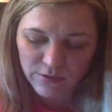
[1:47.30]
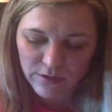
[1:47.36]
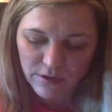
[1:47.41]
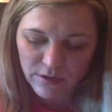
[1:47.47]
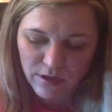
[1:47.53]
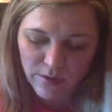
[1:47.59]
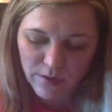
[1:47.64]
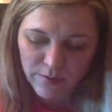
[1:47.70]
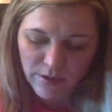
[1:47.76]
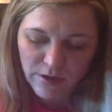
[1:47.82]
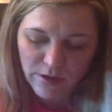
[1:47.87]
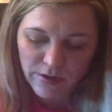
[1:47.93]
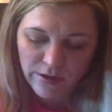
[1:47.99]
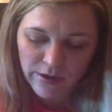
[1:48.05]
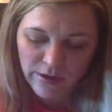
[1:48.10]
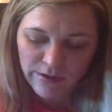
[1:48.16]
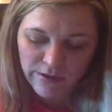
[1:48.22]
um,
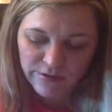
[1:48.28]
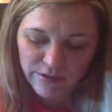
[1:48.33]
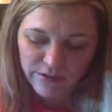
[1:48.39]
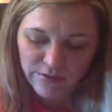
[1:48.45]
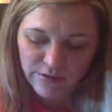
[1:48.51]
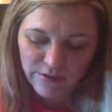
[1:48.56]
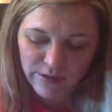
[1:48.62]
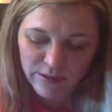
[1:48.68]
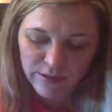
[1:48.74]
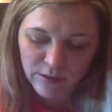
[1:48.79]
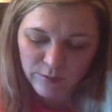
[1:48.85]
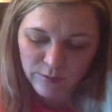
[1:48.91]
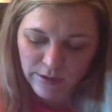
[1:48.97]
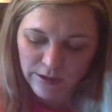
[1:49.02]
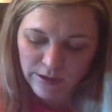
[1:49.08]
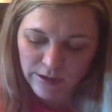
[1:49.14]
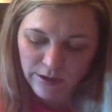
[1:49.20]
rf divided
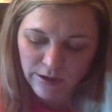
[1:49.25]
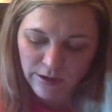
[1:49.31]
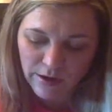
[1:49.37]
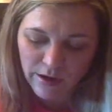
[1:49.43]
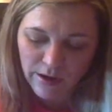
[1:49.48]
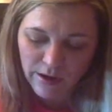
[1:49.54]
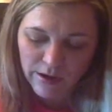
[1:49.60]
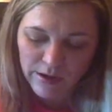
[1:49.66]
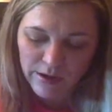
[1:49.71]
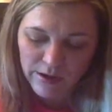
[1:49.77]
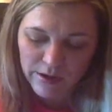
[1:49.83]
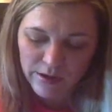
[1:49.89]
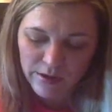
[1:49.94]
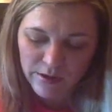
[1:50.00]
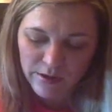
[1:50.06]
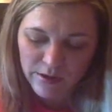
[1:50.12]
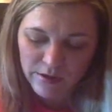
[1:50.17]
by ri,
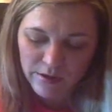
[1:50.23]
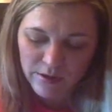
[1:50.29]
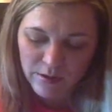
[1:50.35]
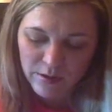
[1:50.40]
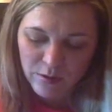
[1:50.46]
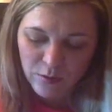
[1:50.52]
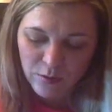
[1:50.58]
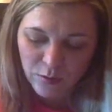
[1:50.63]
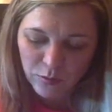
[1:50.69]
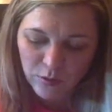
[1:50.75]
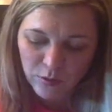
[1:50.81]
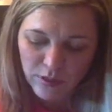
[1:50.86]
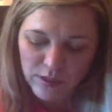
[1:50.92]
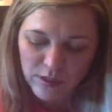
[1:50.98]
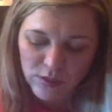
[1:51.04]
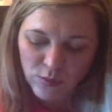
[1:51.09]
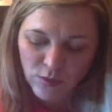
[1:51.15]

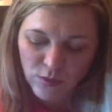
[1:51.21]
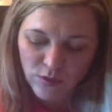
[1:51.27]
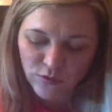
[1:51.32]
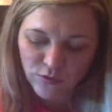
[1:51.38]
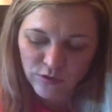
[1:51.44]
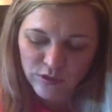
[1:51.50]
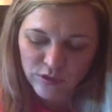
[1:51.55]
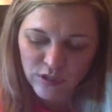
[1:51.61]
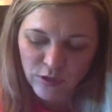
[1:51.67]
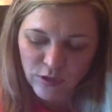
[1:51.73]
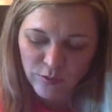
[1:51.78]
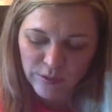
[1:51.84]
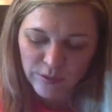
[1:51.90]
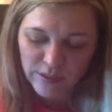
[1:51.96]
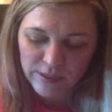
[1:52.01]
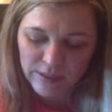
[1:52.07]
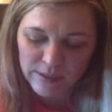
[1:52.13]
plus 1 over j
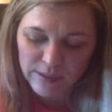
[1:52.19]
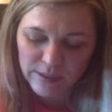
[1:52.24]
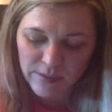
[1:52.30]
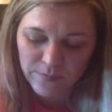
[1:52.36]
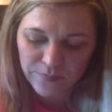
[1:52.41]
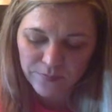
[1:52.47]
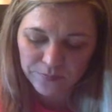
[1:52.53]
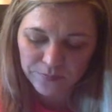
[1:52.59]
omega c